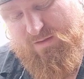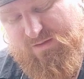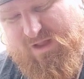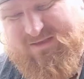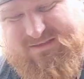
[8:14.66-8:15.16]

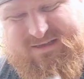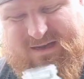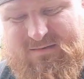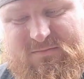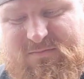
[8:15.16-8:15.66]
Like I said,
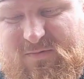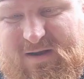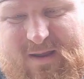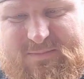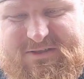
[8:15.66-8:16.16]
when it
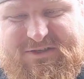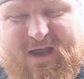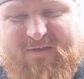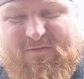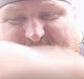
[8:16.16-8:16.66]
comes to
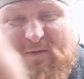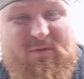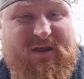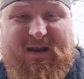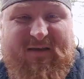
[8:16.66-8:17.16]
shaving foam,
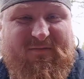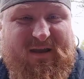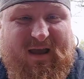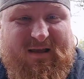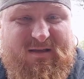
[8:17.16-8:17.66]
you can even
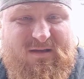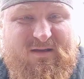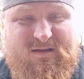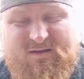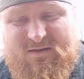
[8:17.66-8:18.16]
get
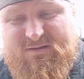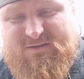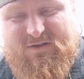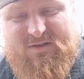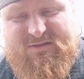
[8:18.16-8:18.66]

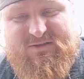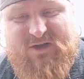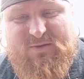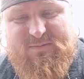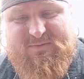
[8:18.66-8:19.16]
certain
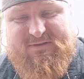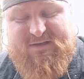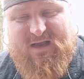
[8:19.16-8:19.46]
soaps.